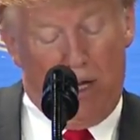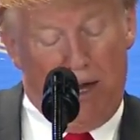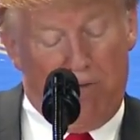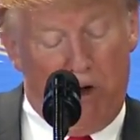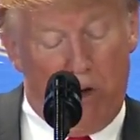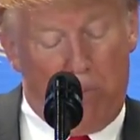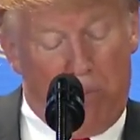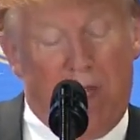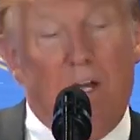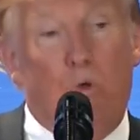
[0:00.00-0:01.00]
have hope
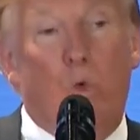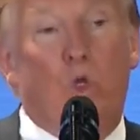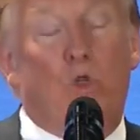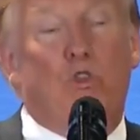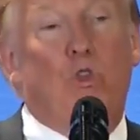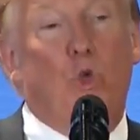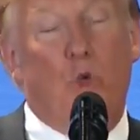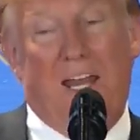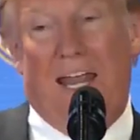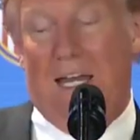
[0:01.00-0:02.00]
that it will
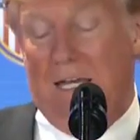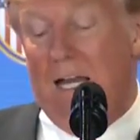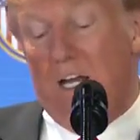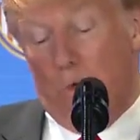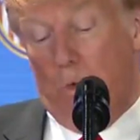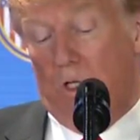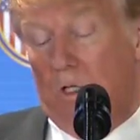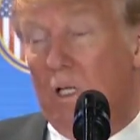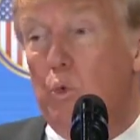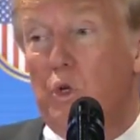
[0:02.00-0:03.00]
soon end, and it
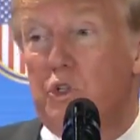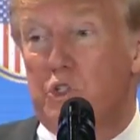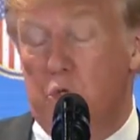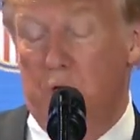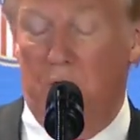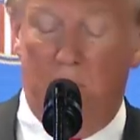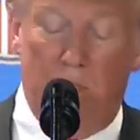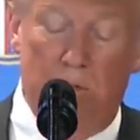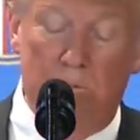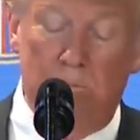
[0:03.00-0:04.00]
will soon
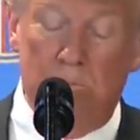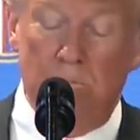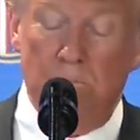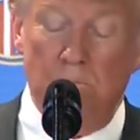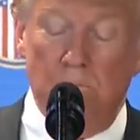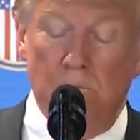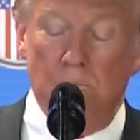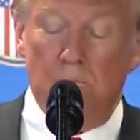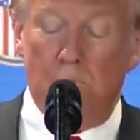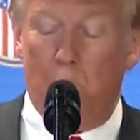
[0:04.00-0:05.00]
end.
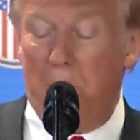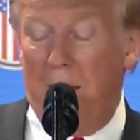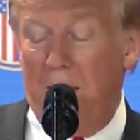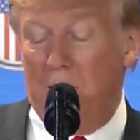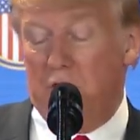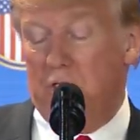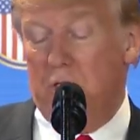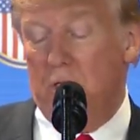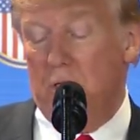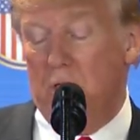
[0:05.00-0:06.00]
The
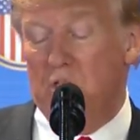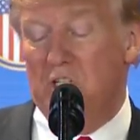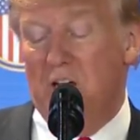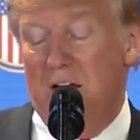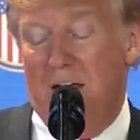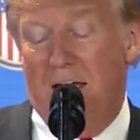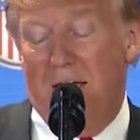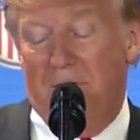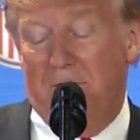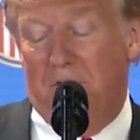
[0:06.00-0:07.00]
past does not
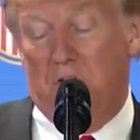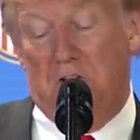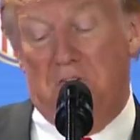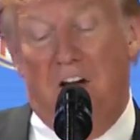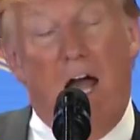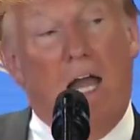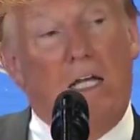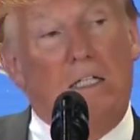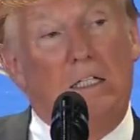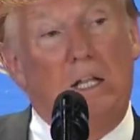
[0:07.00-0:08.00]
have to
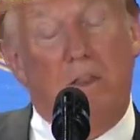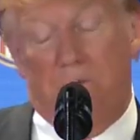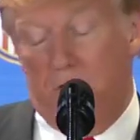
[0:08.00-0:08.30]
define the